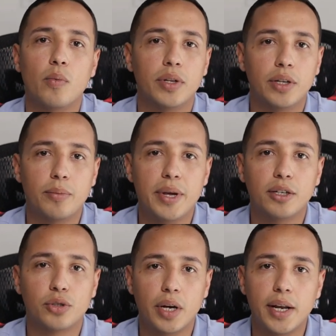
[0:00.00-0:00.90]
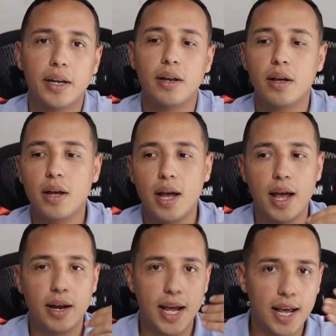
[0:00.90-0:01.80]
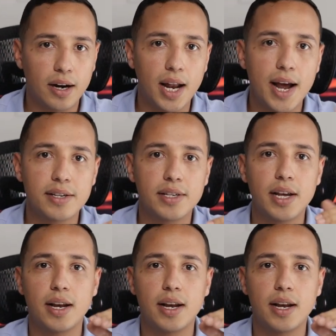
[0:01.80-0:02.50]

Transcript: when they're being traded and analyze